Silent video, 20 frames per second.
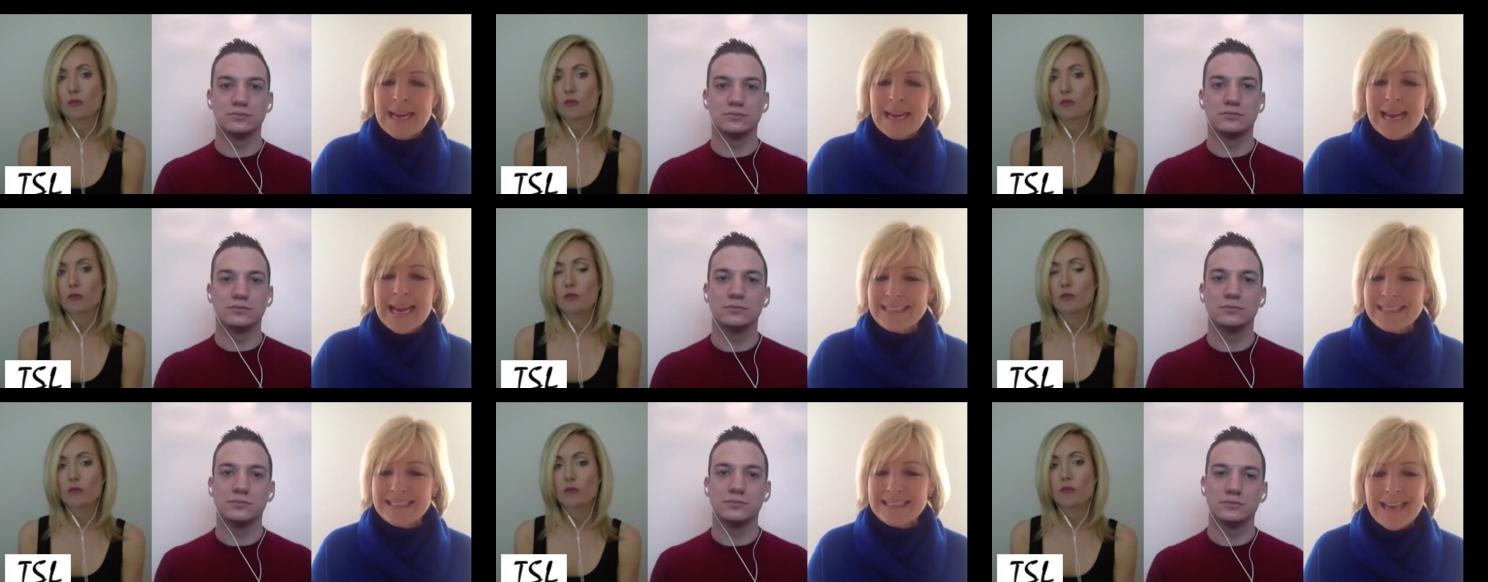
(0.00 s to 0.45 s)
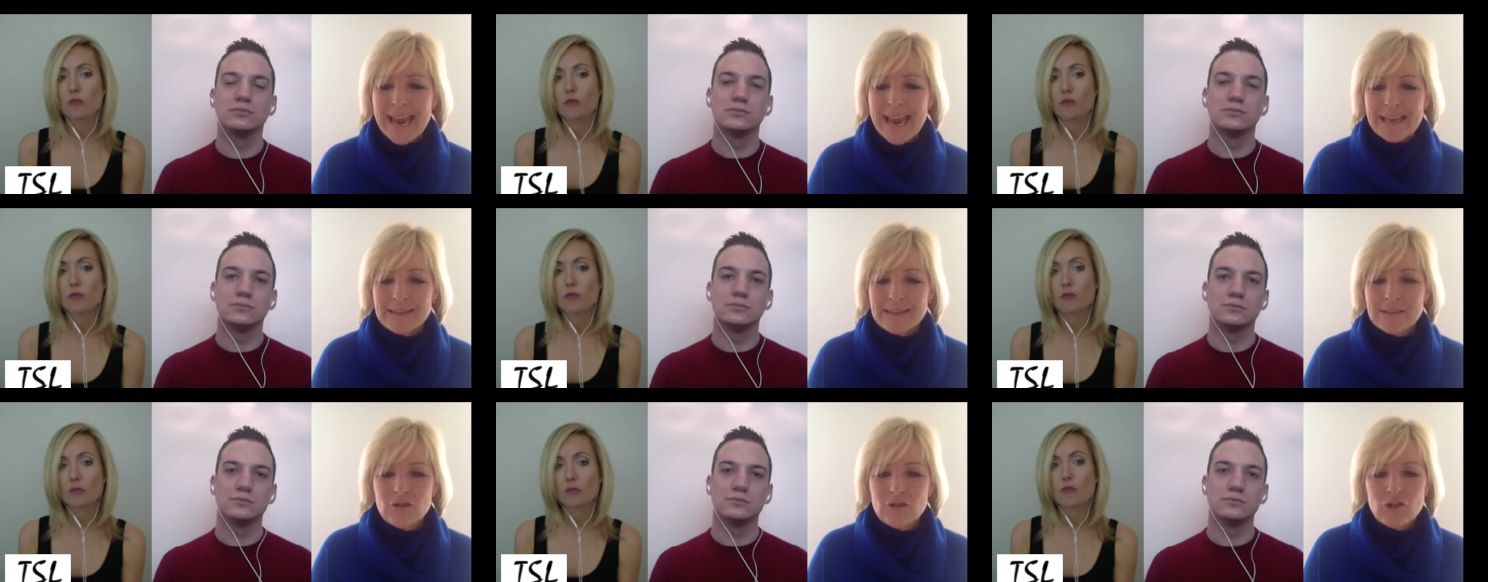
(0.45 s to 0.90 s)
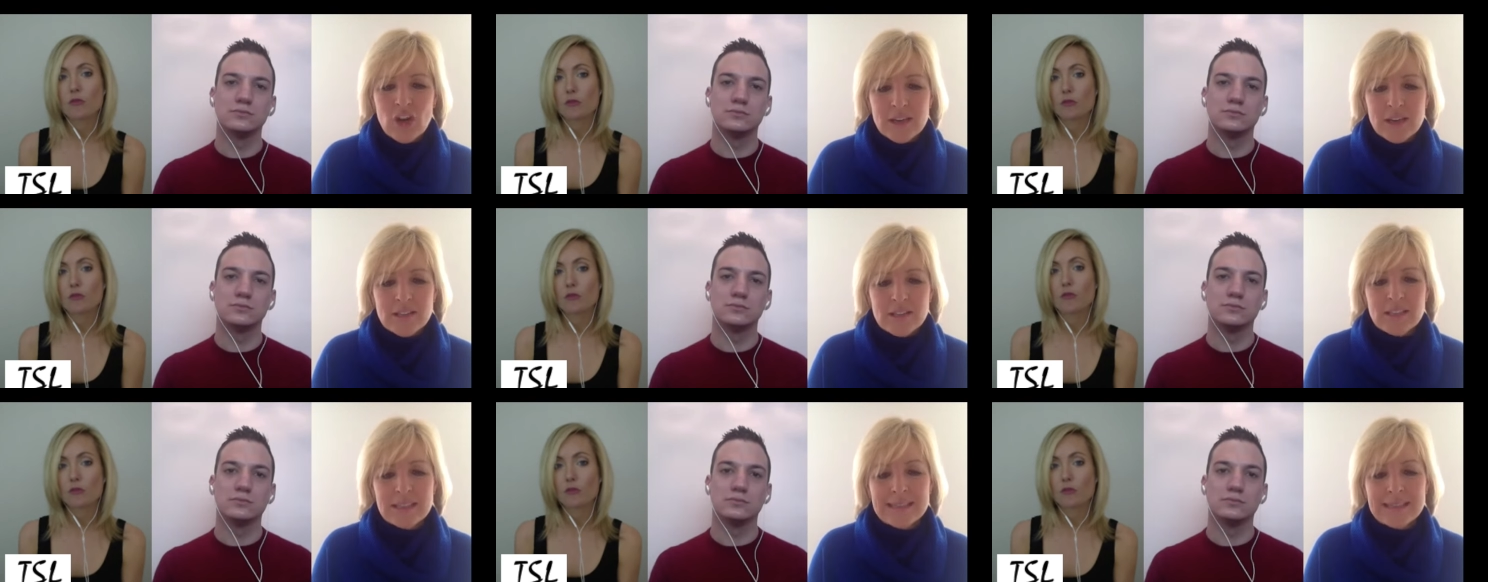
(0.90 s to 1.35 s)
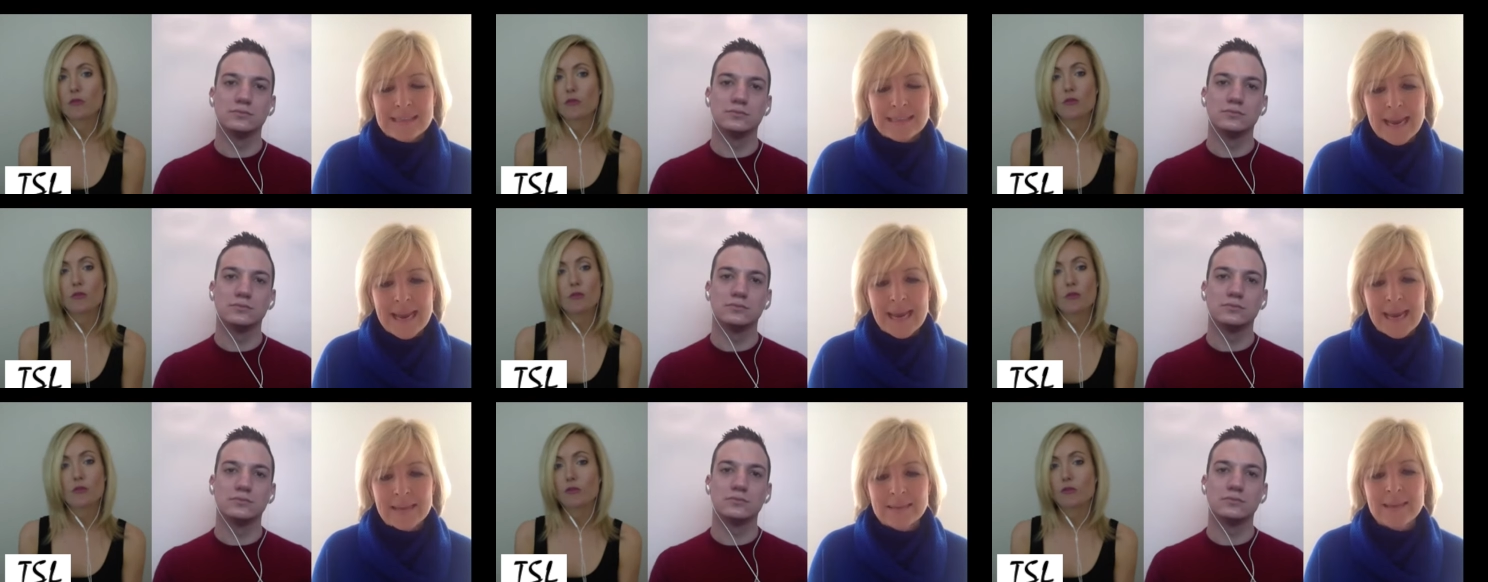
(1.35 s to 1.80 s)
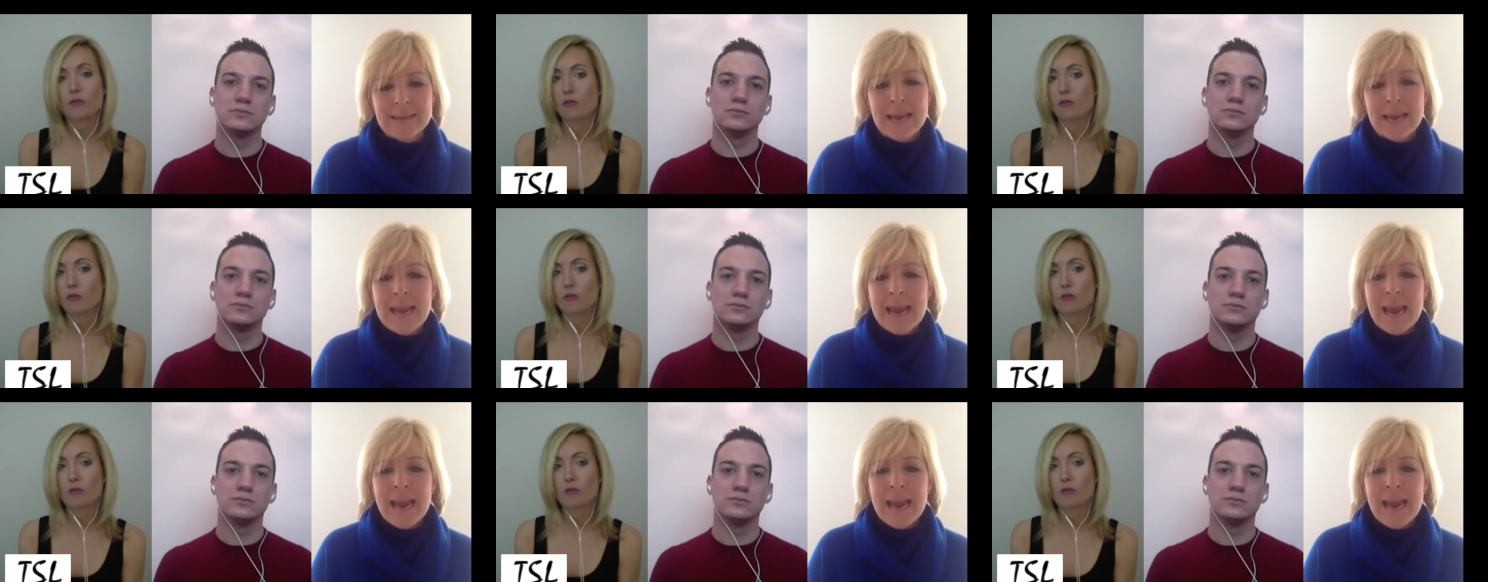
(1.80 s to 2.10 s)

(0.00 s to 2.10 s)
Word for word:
Speaker 1: a sense, just a sense,